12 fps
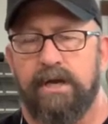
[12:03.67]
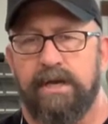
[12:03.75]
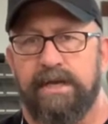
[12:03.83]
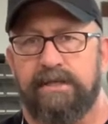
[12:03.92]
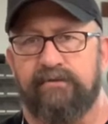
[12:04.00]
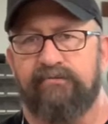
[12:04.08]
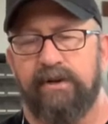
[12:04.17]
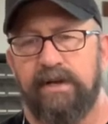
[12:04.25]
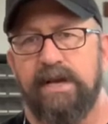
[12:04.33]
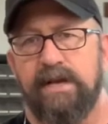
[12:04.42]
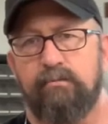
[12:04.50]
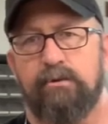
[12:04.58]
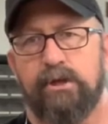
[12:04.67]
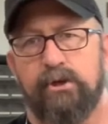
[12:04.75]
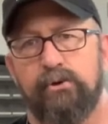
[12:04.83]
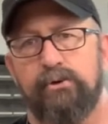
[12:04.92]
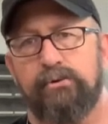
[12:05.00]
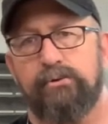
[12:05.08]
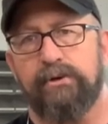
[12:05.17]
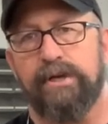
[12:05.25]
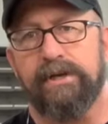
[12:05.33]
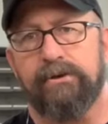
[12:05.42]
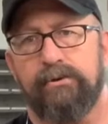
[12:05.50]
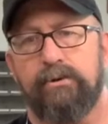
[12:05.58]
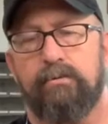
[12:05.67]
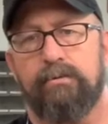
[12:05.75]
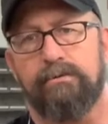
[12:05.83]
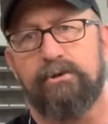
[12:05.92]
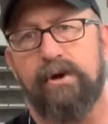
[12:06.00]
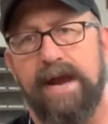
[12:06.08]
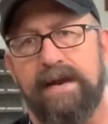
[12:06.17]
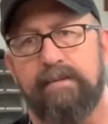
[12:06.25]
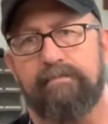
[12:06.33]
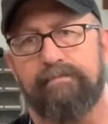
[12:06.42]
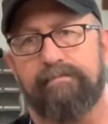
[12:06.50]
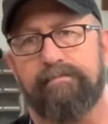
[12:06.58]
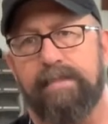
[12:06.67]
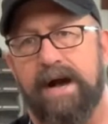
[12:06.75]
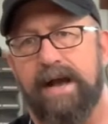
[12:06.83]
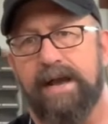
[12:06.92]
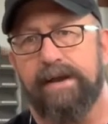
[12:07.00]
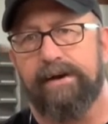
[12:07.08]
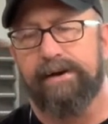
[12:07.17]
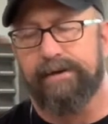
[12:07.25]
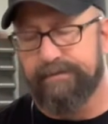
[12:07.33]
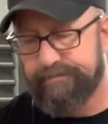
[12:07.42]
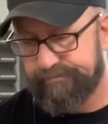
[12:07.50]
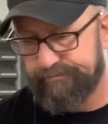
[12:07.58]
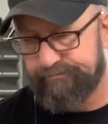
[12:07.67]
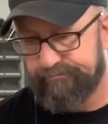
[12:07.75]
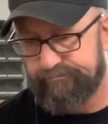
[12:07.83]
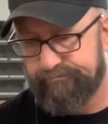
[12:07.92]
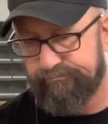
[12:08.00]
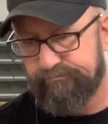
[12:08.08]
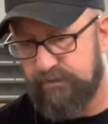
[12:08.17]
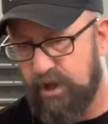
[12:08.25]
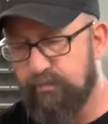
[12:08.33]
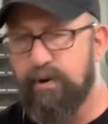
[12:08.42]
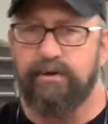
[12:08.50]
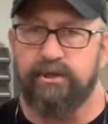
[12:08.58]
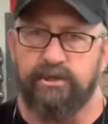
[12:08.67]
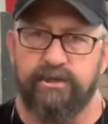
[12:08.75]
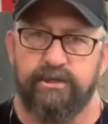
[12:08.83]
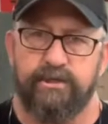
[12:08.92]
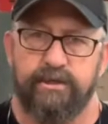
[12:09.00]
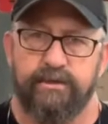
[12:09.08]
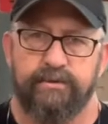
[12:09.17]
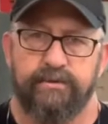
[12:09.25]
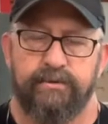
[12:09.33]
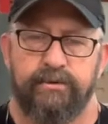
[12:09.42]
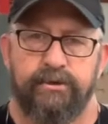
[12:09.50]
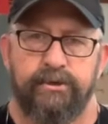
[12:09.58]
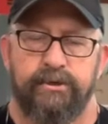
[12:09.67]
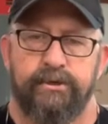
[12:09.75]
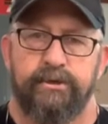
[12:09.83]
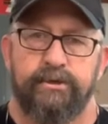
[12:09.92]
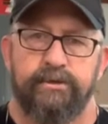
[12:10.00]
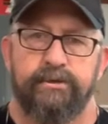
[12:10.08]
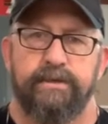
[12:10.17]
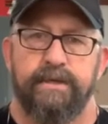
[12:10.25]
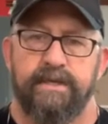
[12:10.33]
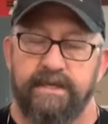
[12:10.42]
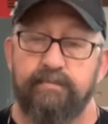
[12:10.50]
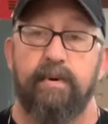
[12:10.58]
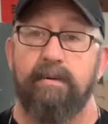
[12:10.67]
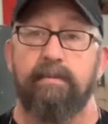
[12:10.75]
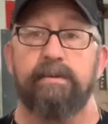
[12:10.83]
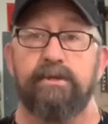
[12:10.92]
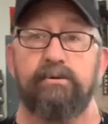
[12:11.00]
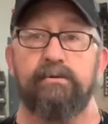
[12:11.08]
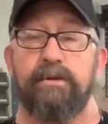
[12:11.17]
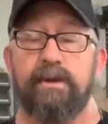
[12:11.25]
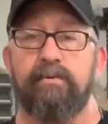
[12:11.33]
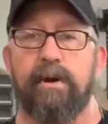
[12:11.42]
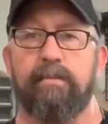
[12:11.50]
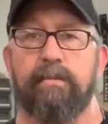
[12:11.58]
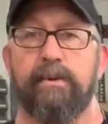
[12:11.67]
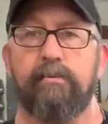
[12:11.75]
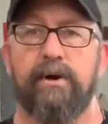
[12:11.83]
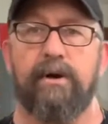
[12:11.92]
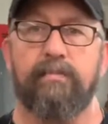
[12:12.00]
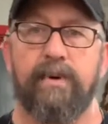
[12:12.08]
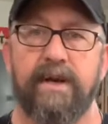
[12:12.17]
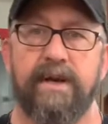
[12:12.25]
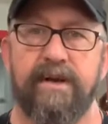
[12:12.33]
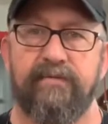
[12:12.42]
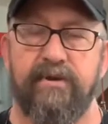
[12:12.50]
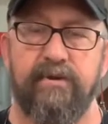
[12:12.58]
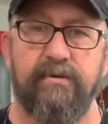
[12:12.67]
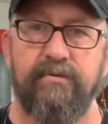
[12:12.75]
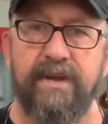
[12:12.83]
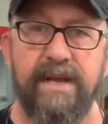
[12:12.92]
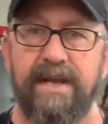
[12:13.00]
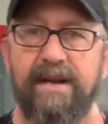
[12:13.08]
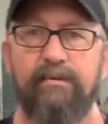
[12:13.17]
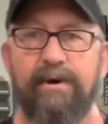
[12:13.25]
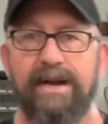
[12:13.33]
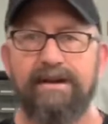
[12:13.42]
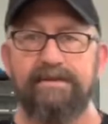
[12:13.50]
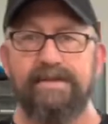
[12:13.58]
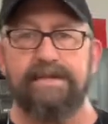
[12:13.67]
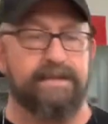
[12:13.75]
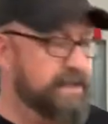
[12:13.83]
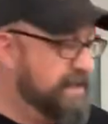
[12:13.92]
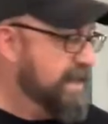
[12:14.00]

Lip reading: it's affiliated with Google, and Google will track my purchases. And that's probably true, they probably will. But if you don't think anyone else is,